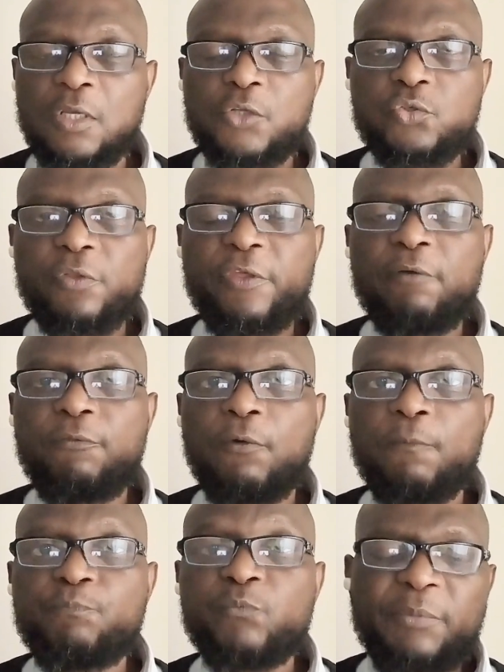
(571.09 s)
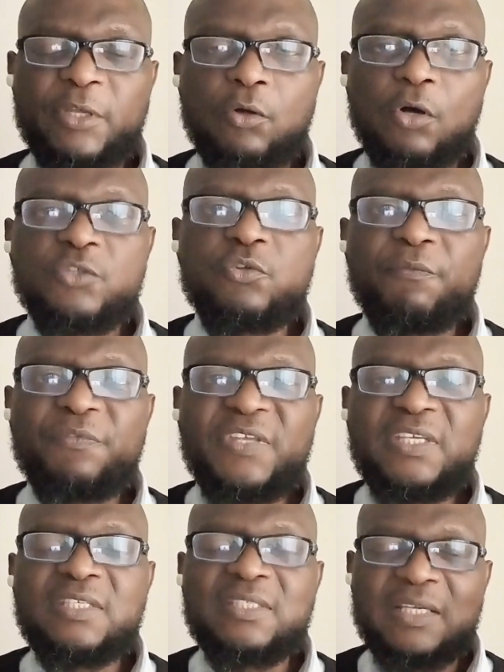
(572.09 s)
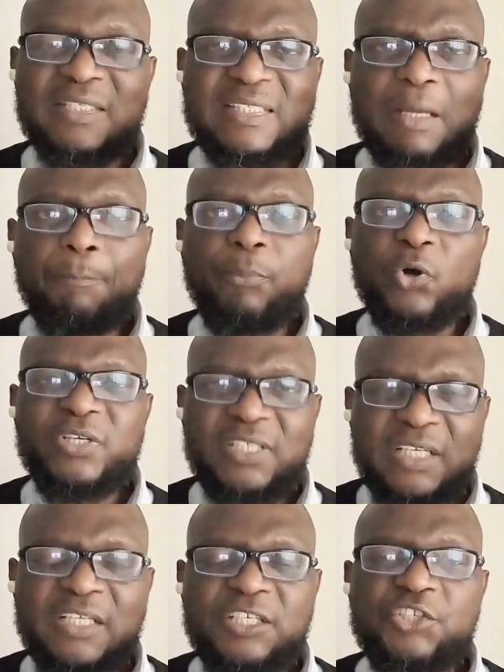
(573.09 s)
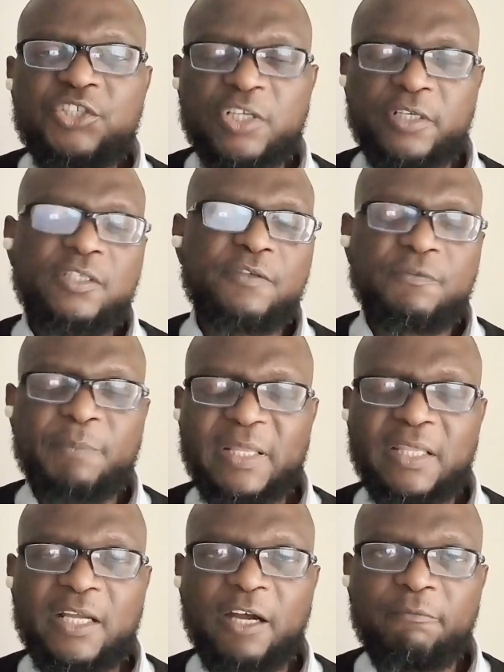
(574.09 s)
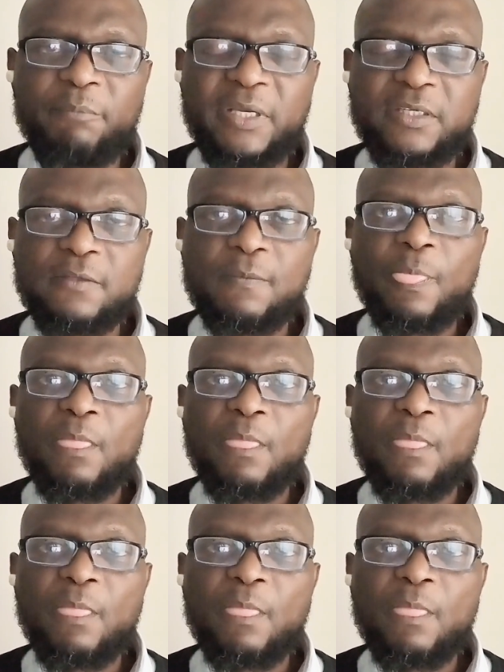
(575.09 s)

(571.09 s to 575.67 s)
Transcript: So therefore, because of these support initiatives by the government,